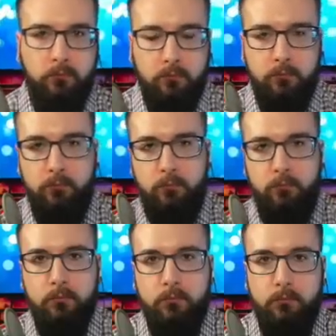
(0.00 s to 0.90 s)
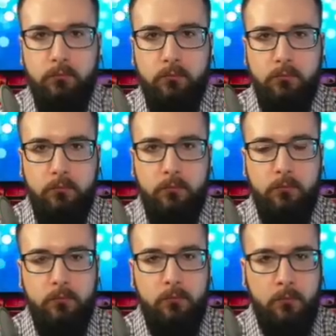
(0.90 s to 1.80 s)

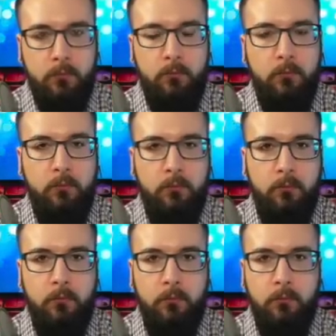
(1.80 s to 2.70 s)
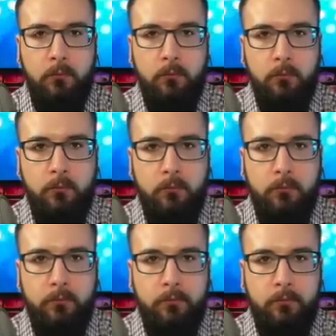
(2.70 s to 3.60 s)

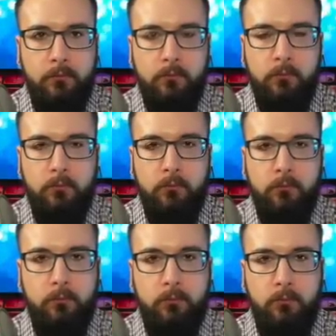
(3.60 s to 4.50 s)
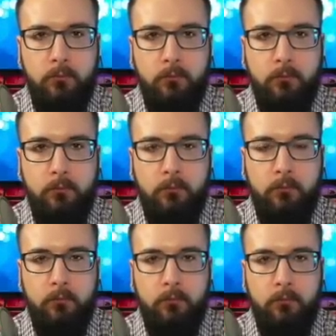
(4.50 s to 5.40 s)

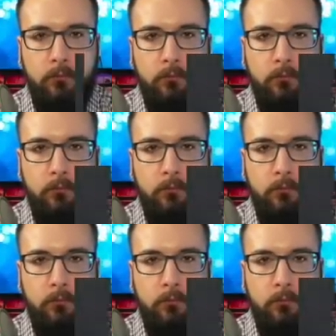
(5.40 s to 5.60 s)
(silent)